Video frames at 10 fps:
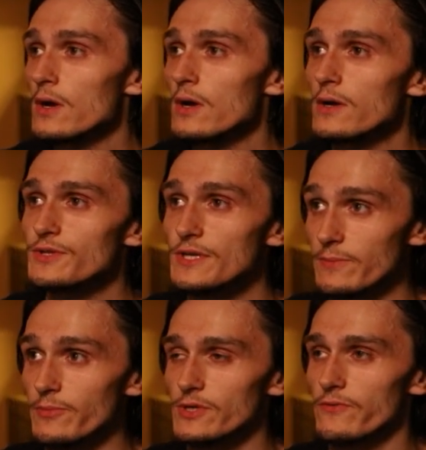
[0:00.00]

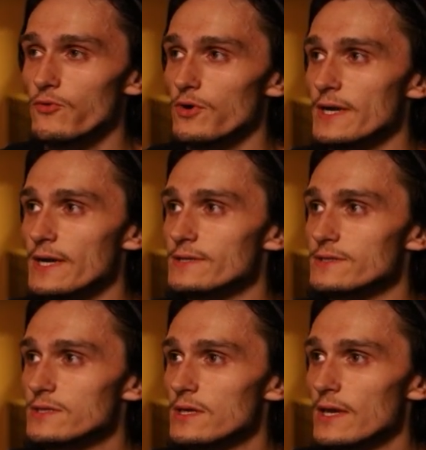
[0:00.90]
keep yourself
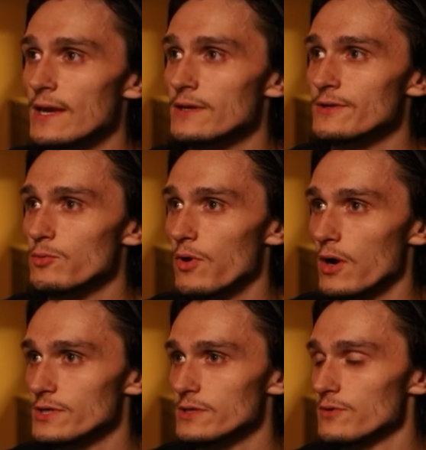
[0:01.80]
organized, and your
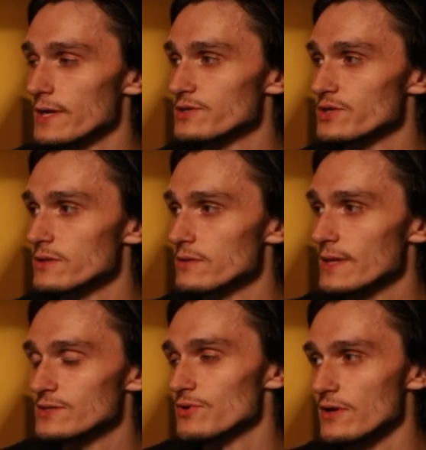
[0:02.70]
project location.
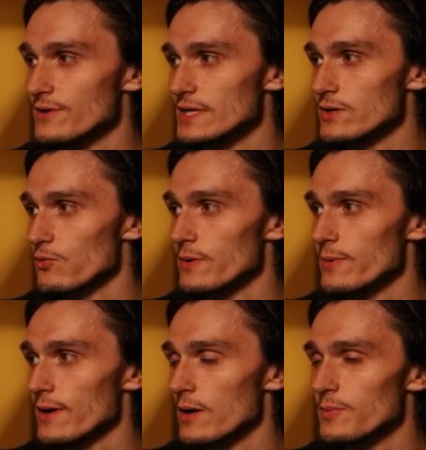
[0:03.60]
That's really all you need to worry
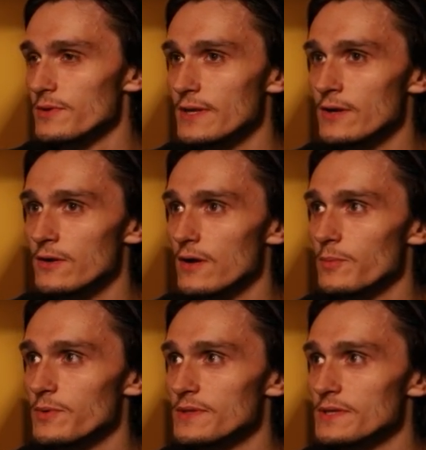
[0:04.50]
about up in here,
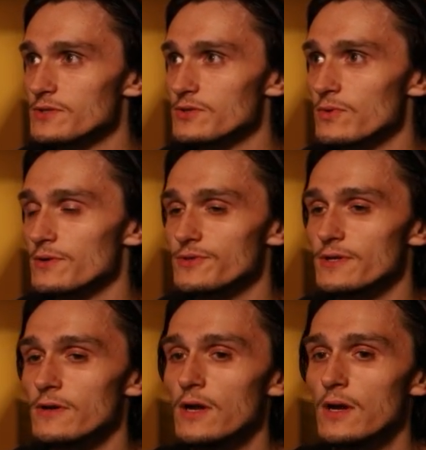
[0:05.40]
up in these two windows
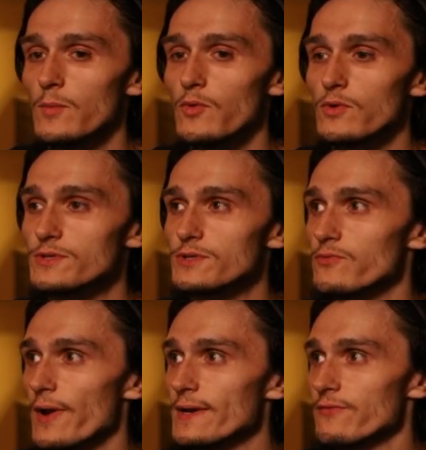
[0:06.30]
here. But once you're
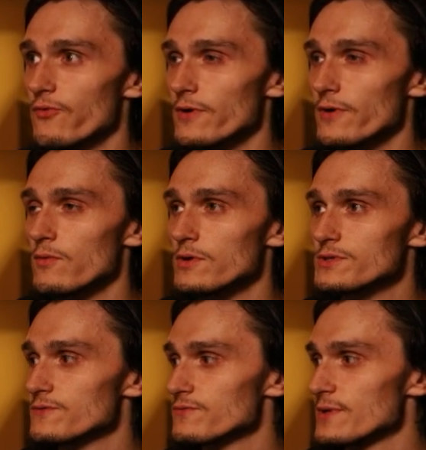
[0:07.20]
ready for it, once
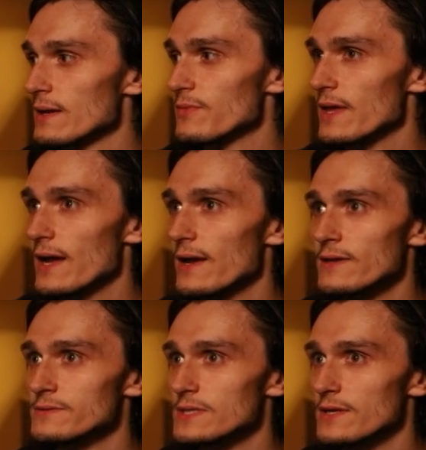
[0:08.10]
you've named that
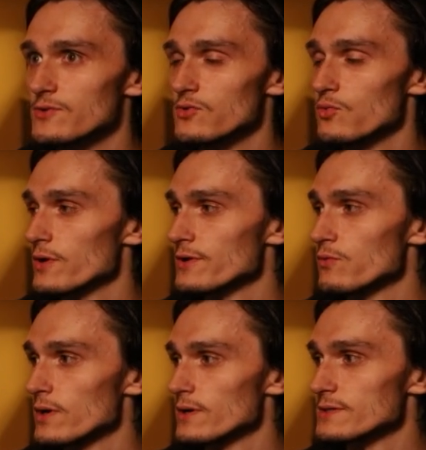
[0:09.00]
and set it to where you want